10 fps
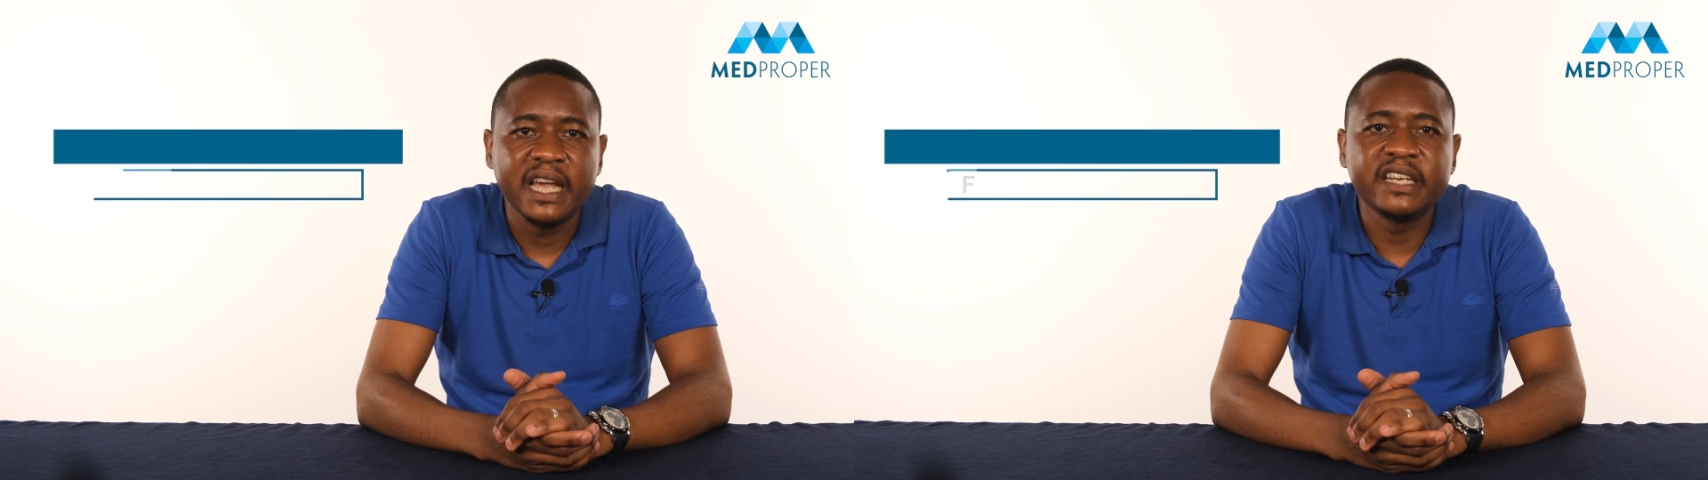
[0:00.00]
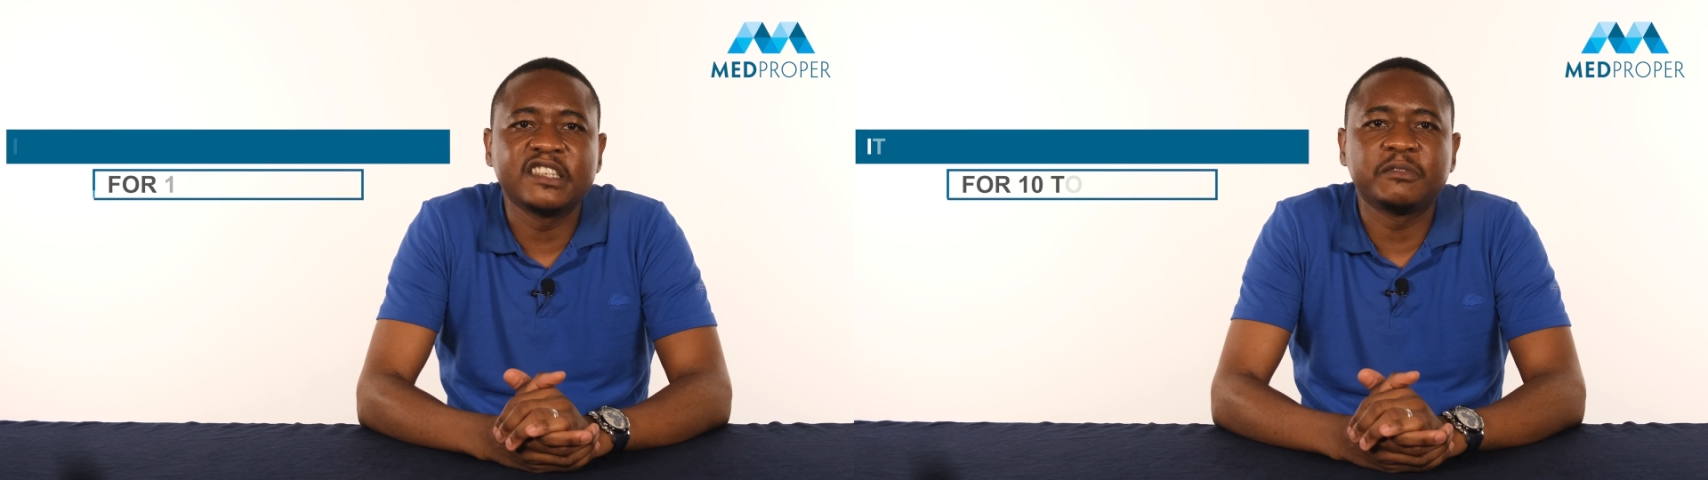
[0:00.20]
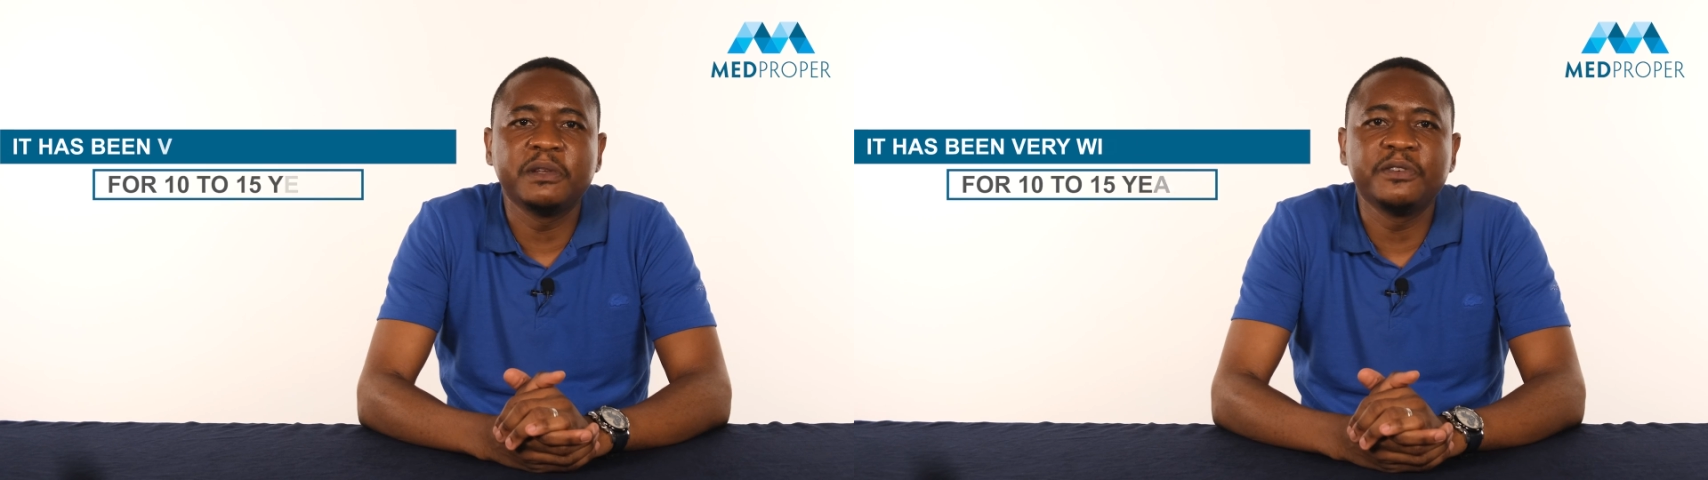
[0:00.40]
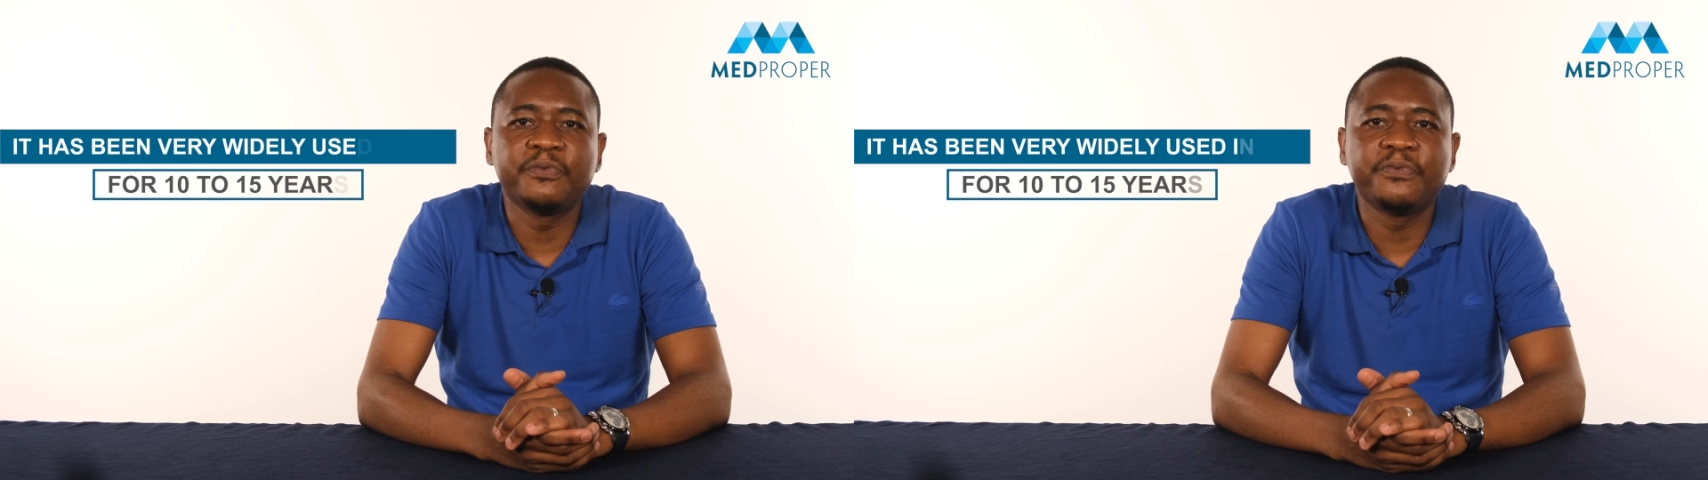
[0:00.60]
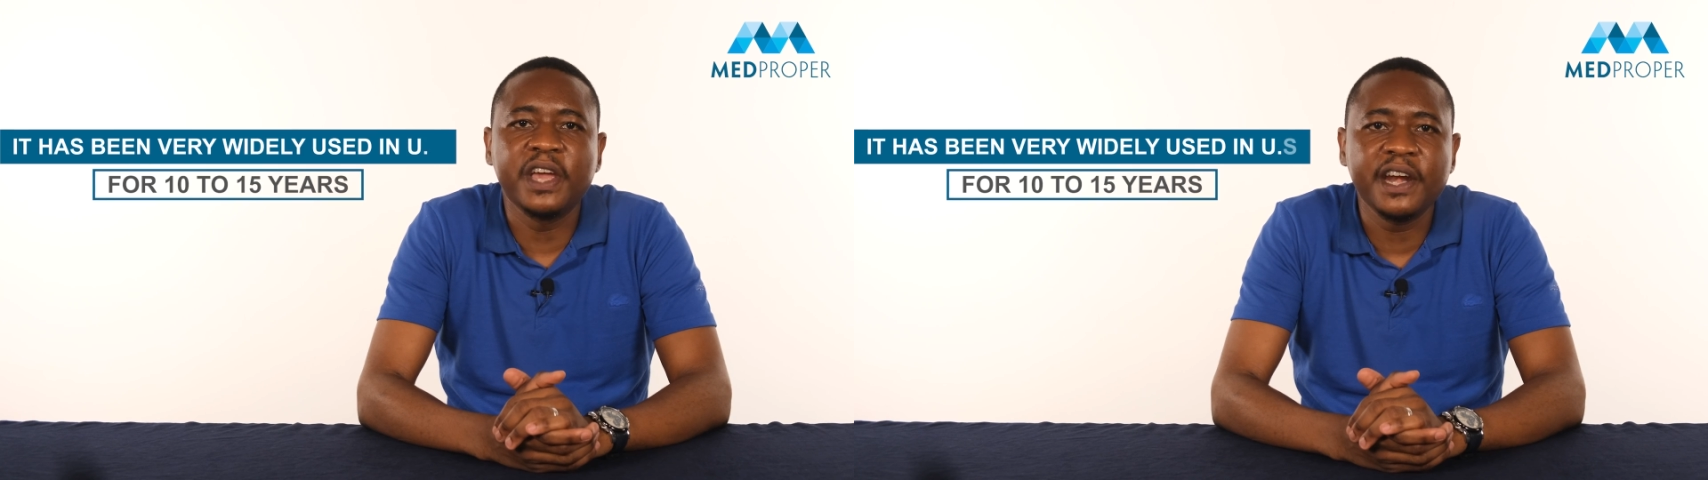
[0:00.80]
It has been
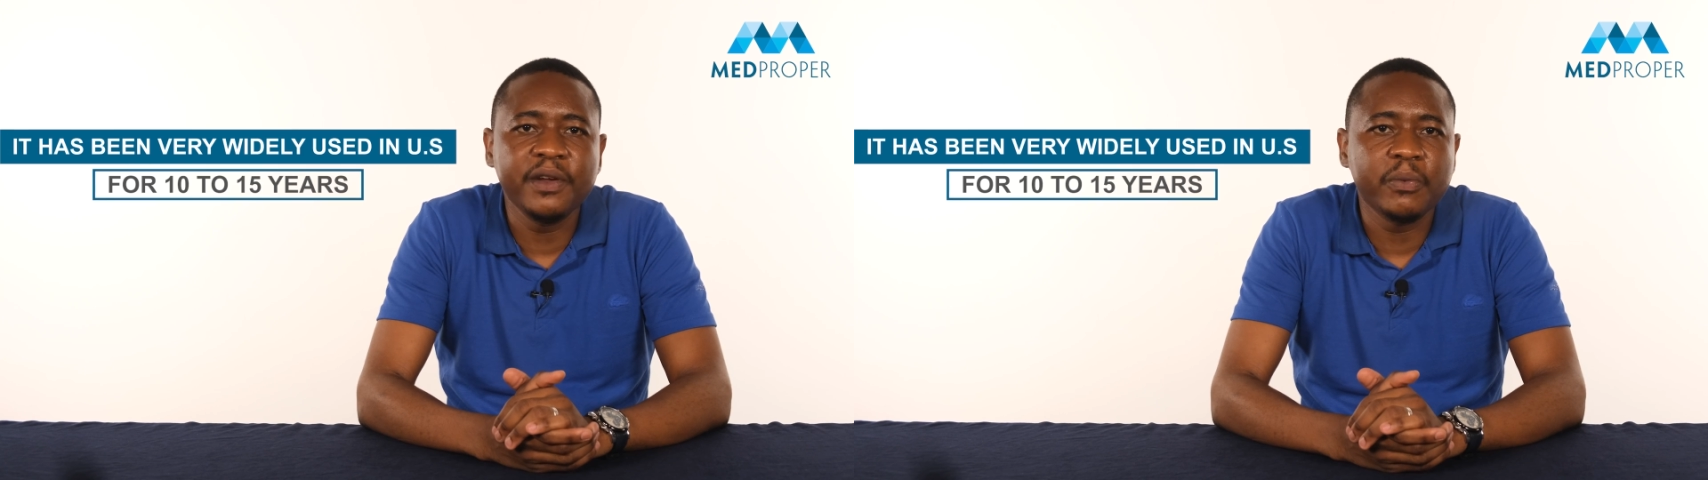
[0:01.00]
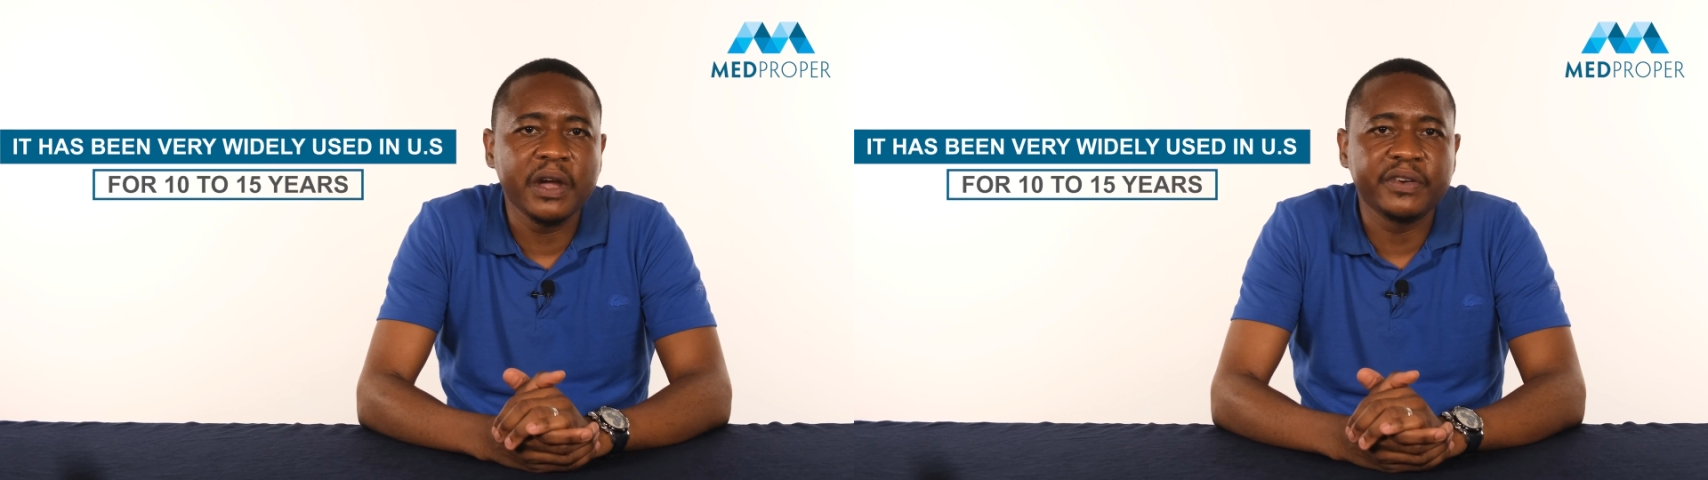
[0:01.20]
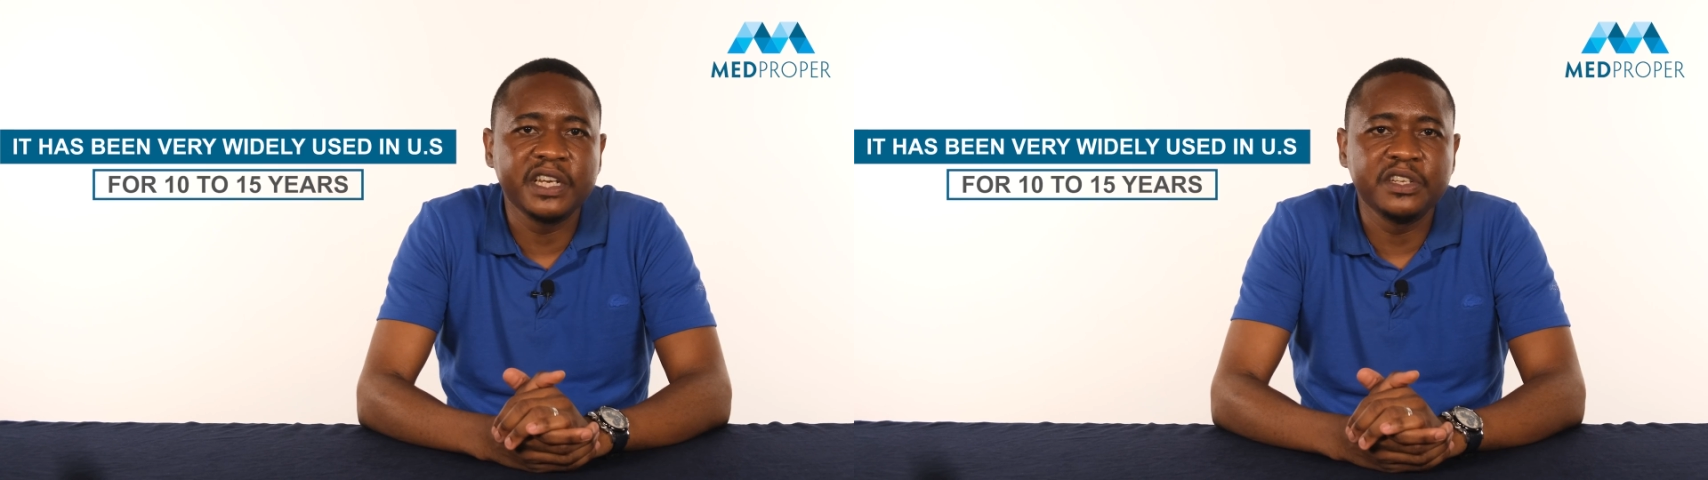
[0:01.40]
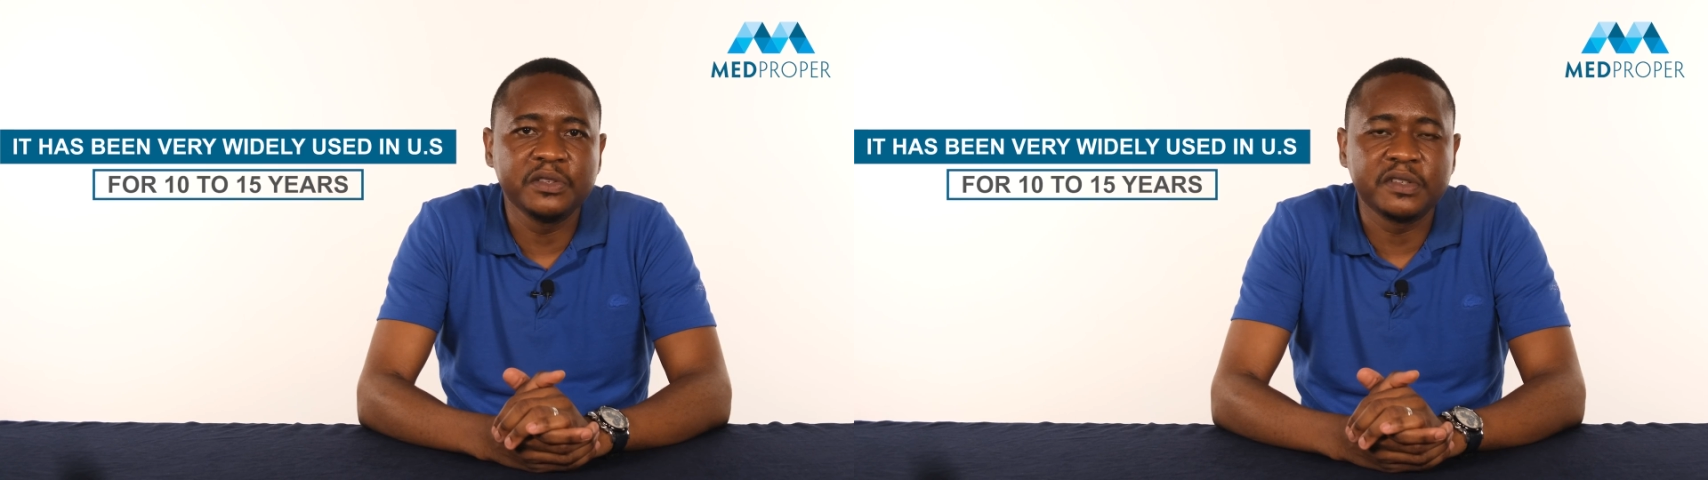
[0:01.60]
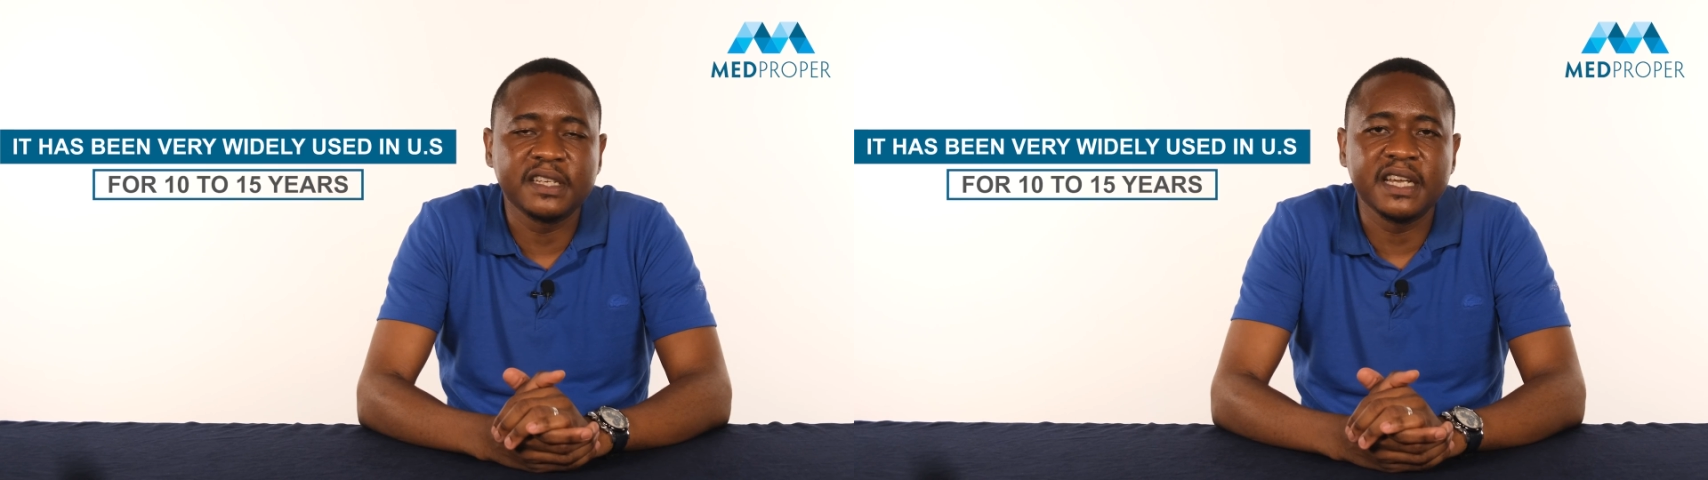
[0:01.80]
very widely
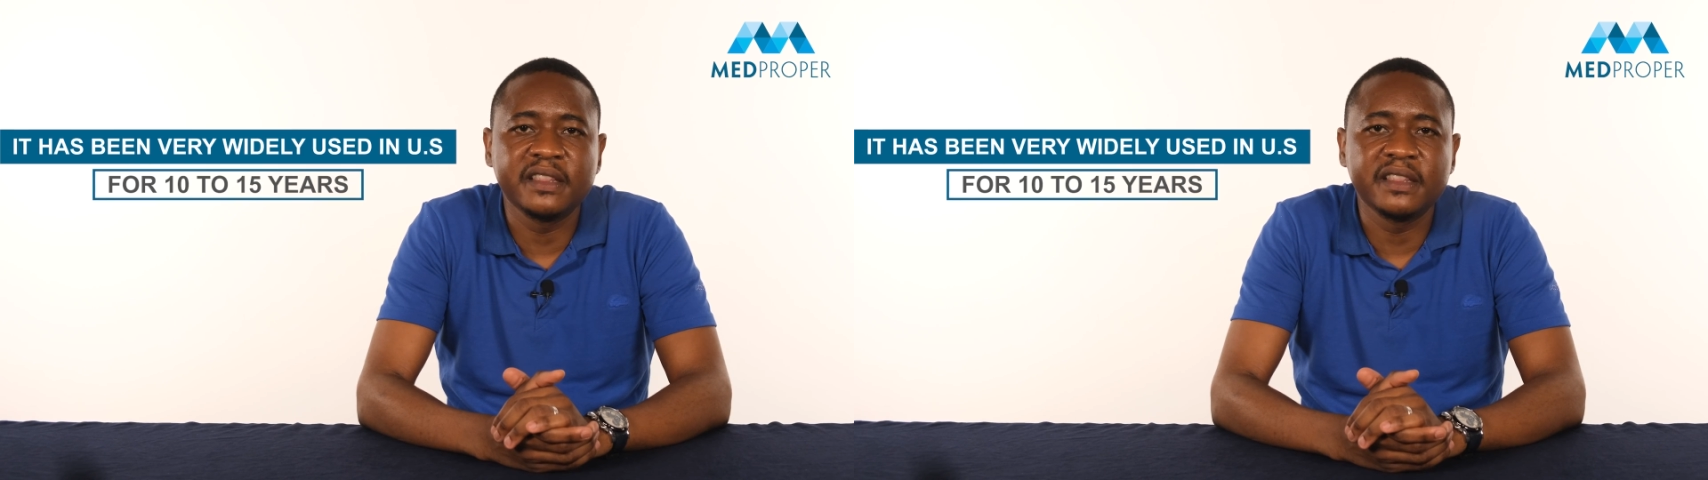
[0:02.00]
used